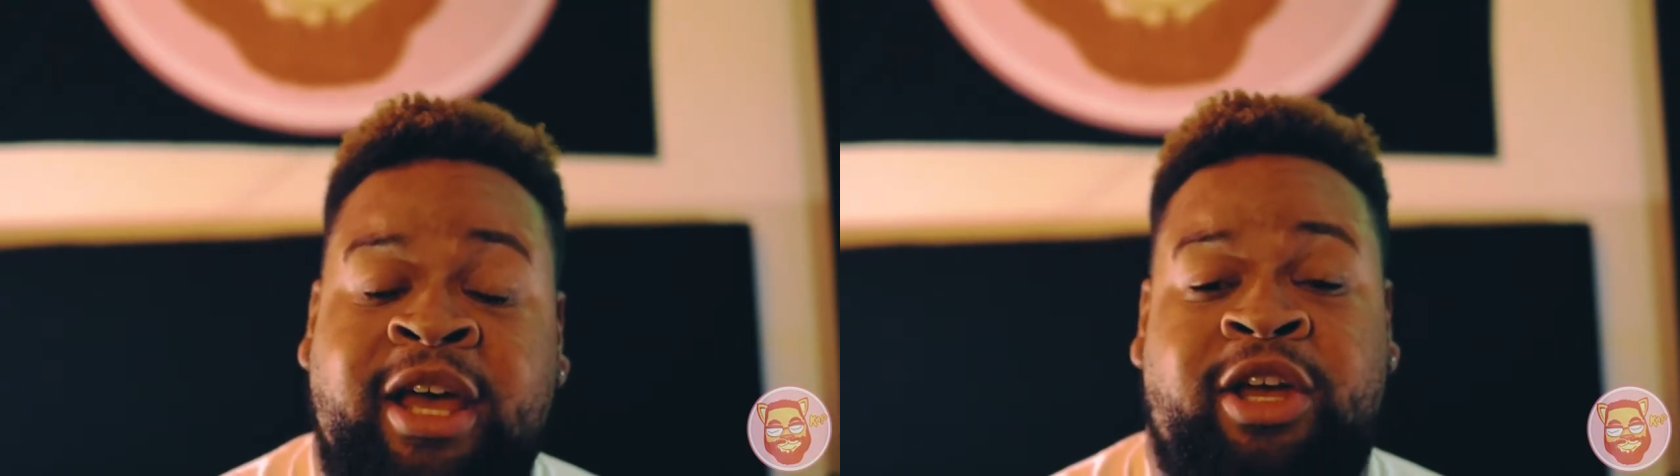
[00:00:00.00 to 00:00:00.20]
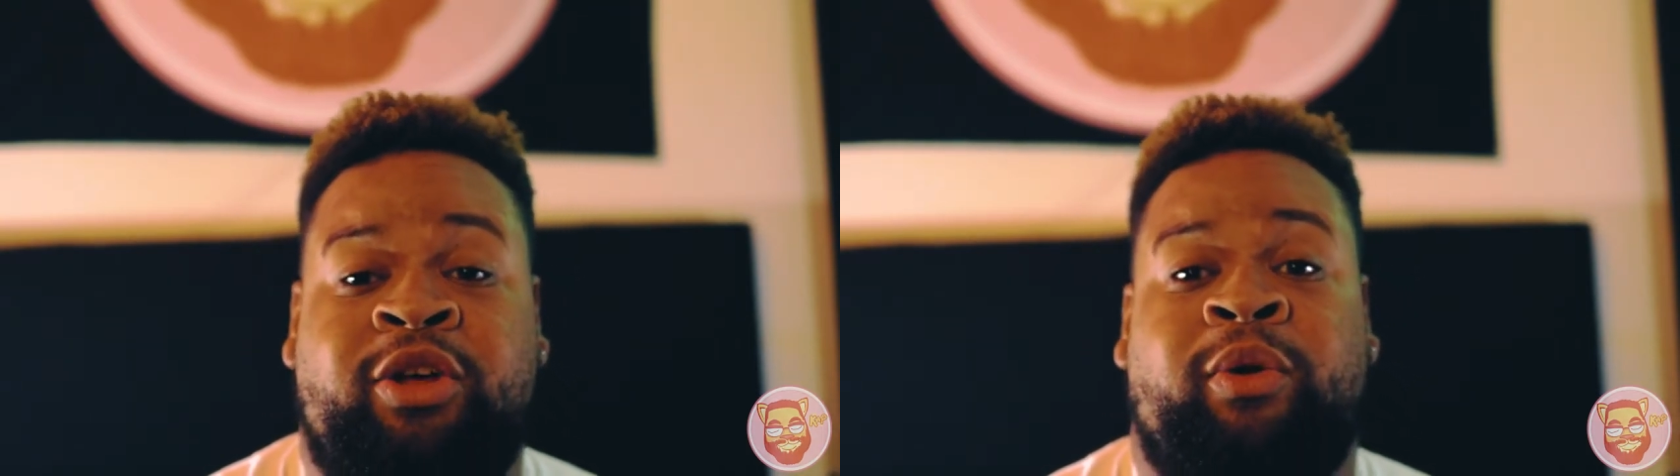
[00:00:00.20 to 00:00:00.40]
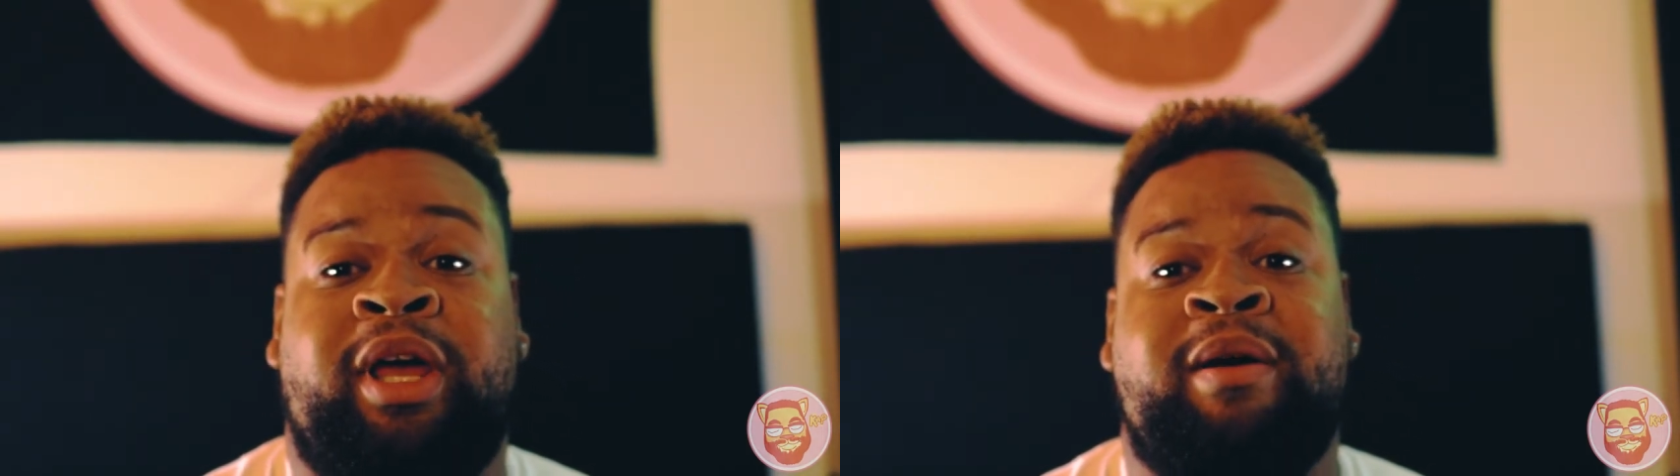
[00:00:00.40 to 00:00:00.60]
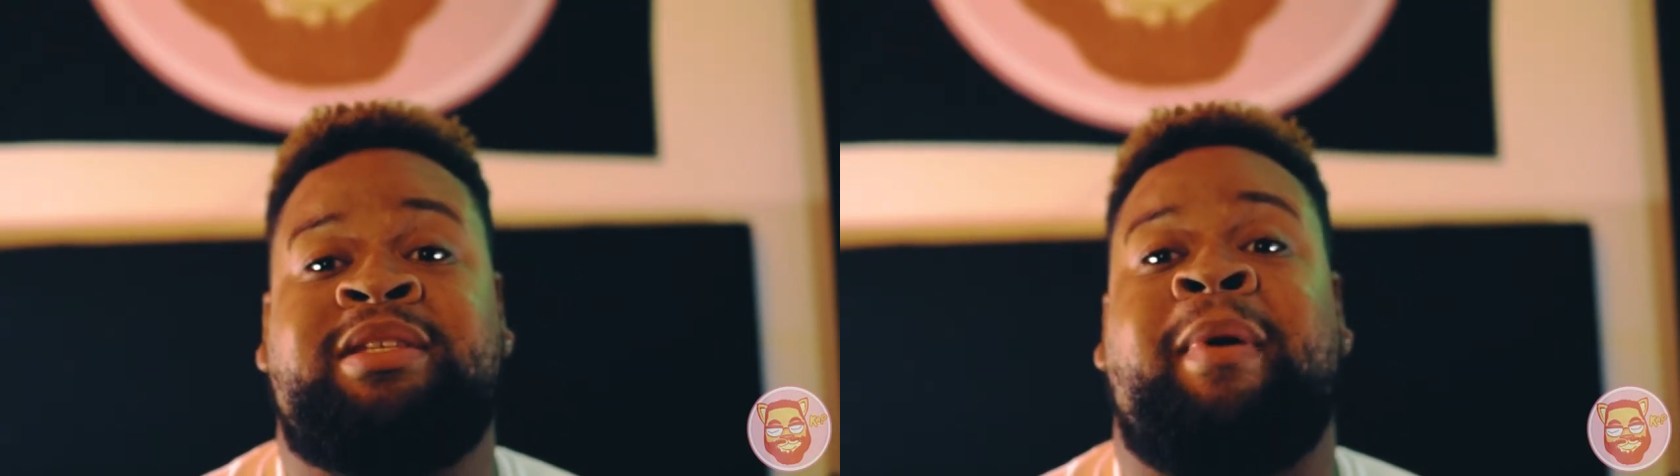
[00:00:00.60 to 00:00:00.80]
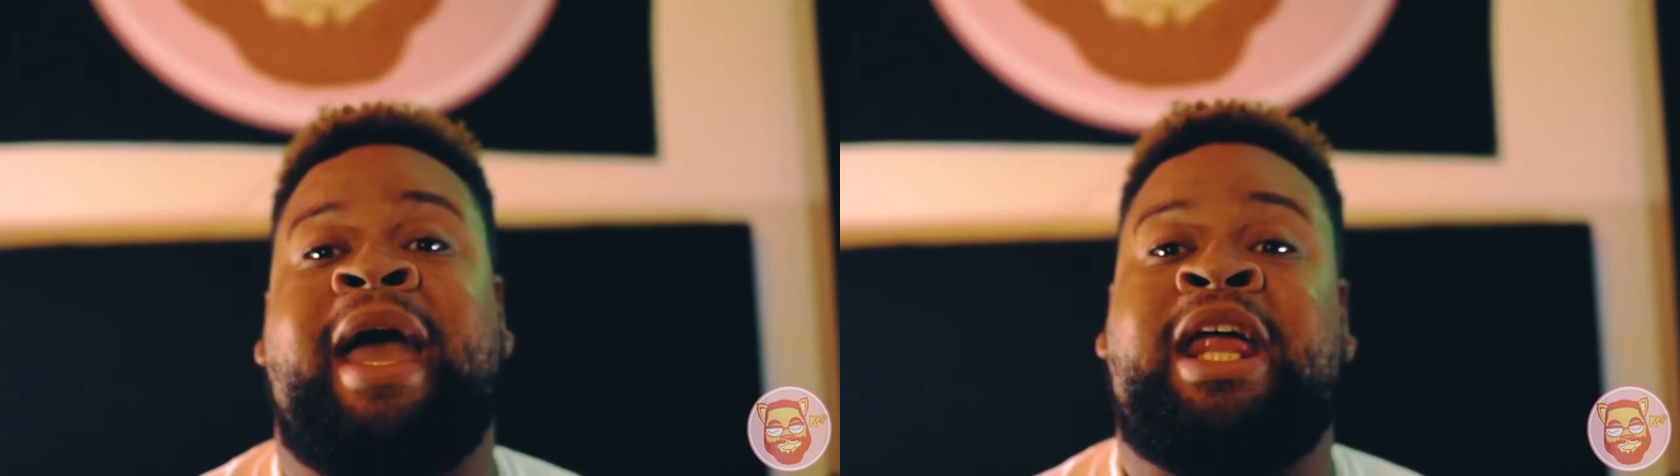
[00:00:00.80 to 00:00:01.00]
when it comes to
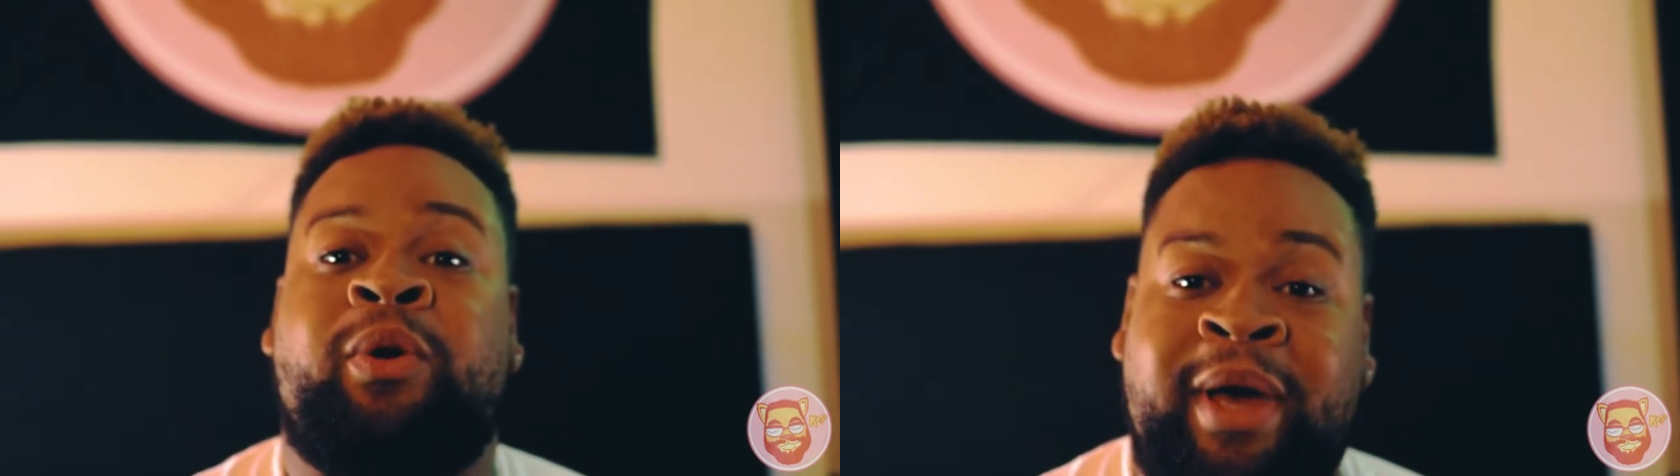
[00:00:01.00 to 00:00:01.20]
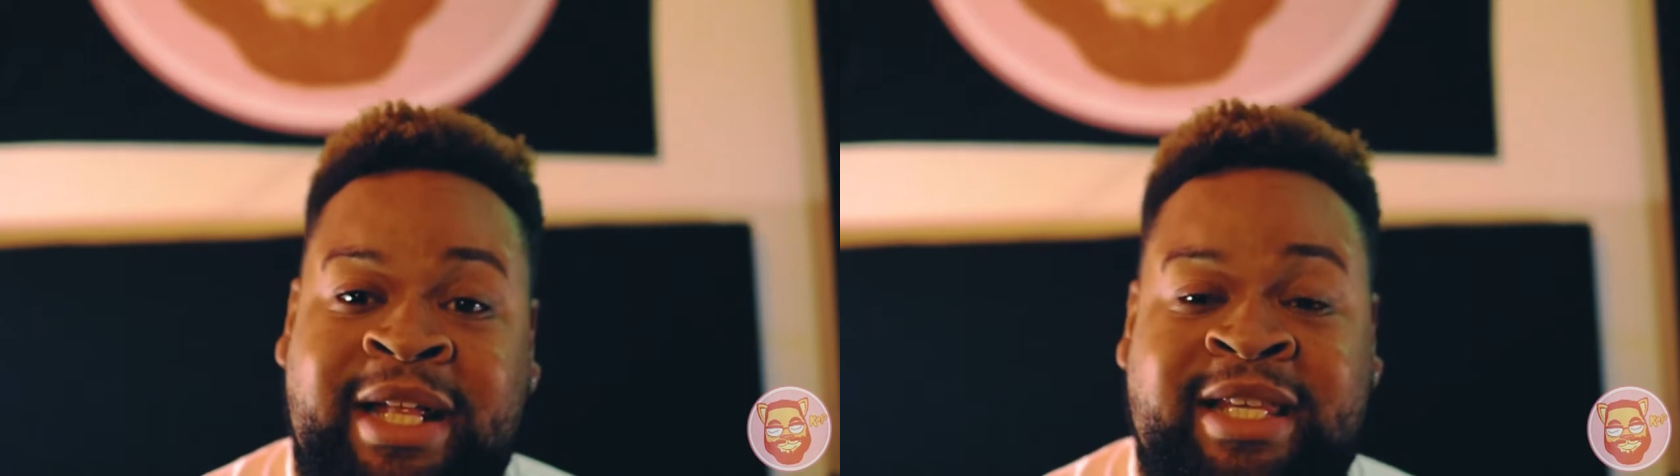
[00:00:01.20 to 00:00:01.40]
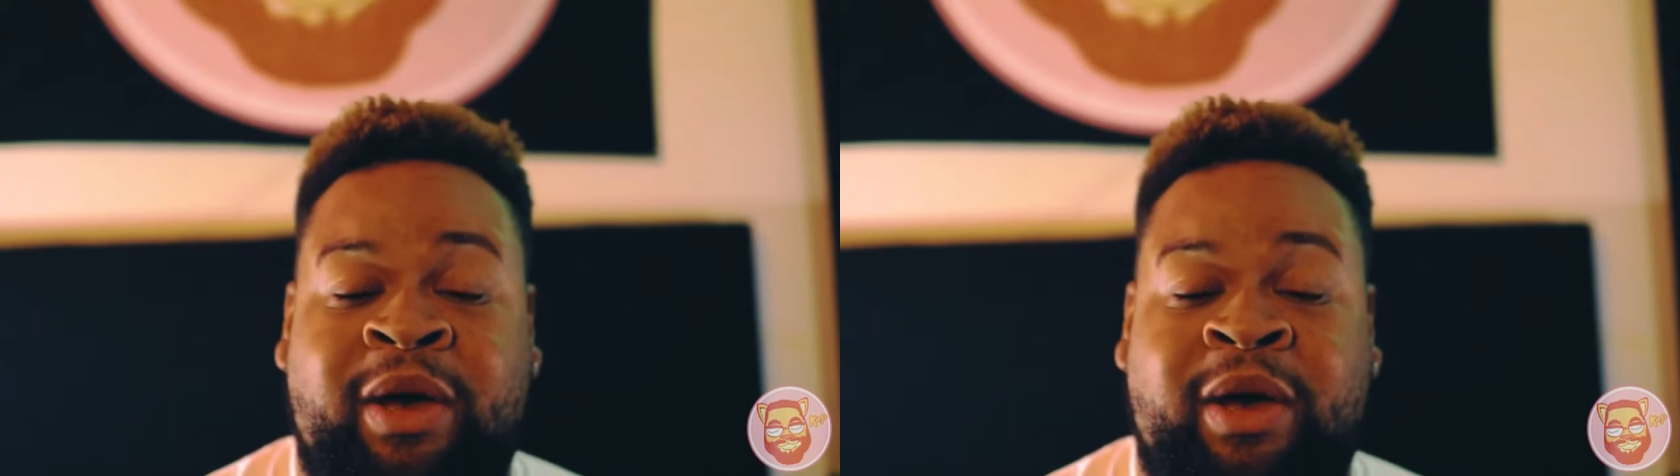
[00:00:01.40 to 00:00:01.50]
my 808s,